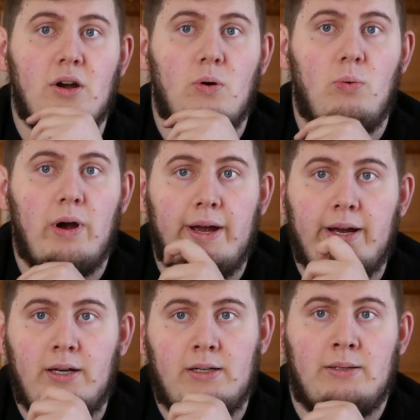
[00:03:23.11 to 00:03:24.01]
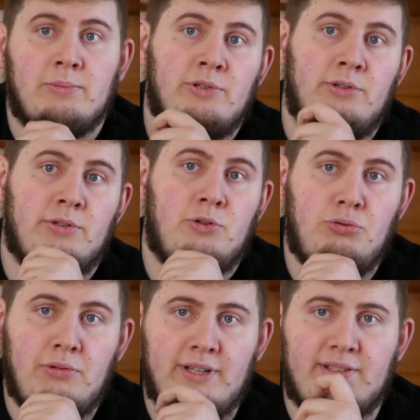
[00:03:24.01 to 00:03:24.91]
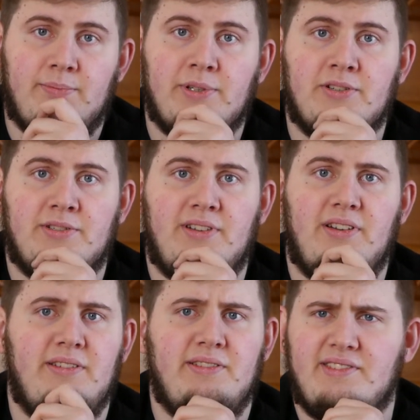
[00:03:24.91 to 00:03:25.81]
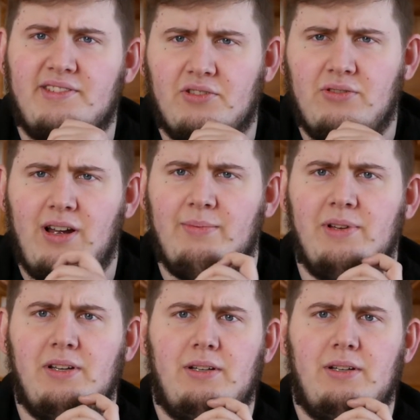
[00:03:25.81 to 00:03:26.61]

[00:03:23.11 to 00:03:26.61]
well, I'm going to quit because Instagram